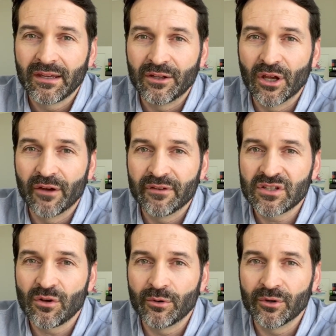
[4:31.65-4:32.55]
If
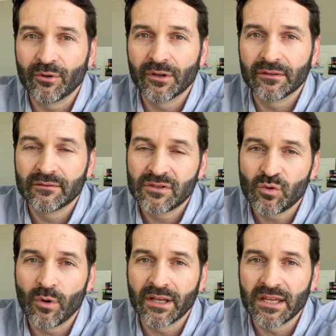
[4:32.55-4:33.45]
it's going on
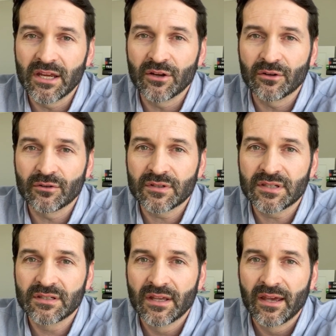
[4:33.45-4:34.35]
20
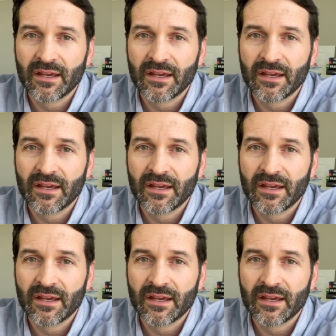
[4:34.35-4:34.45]
years,